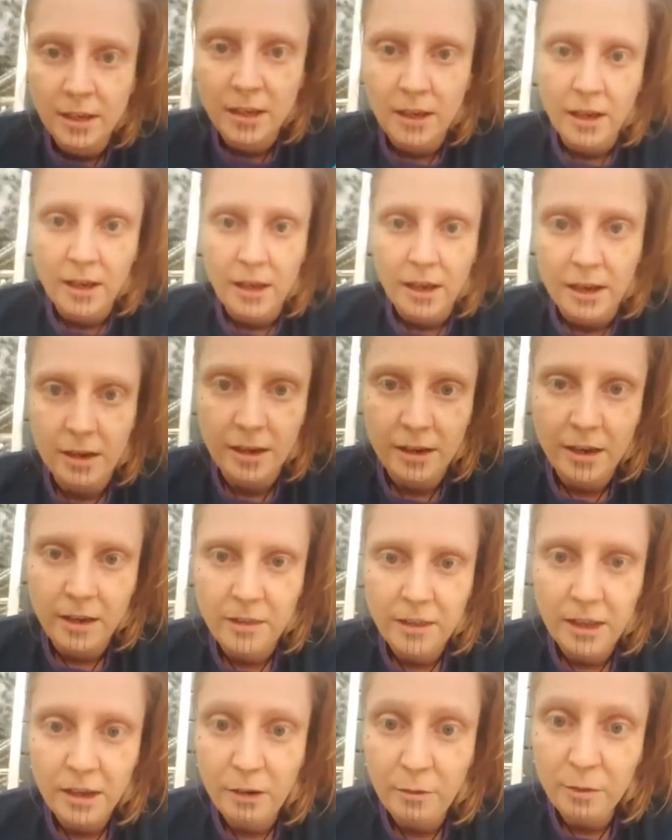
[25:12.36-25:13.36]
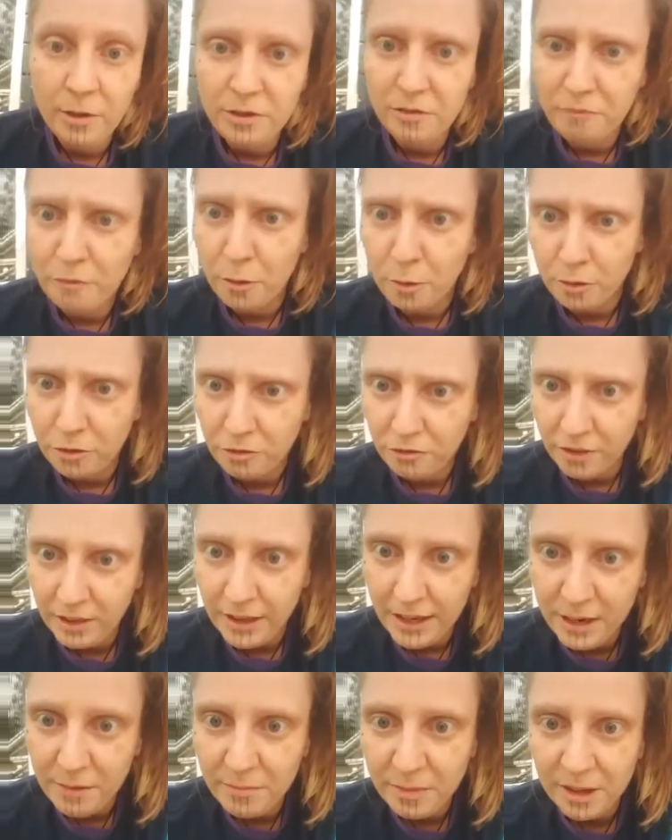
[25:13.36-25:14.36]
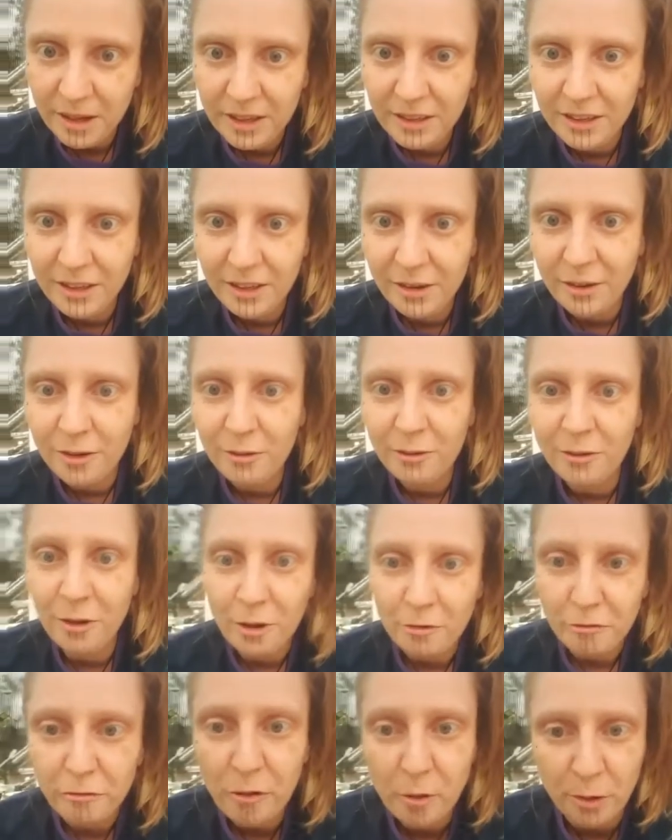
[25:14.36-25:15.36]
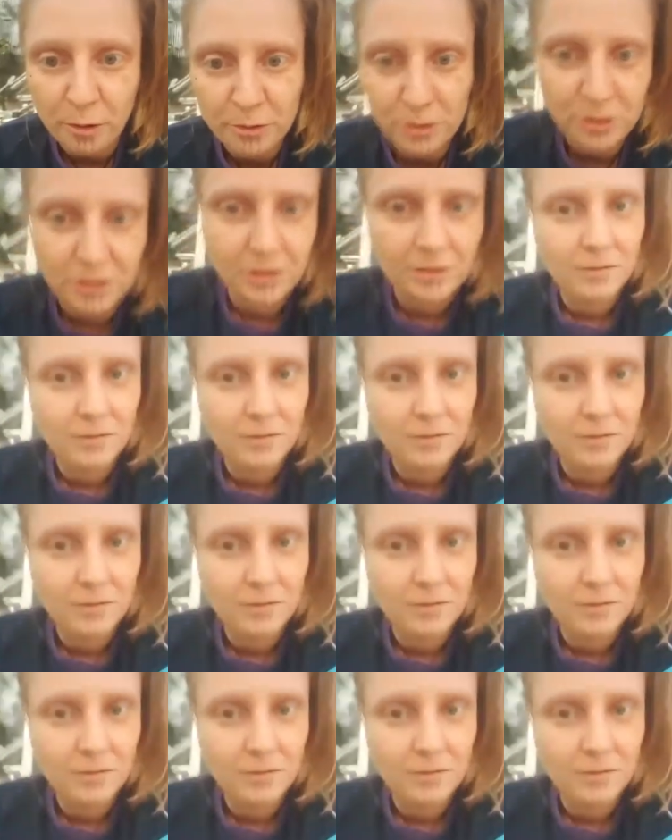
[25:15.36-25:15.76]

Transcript: I think it was forcefully, but, you know, not forced.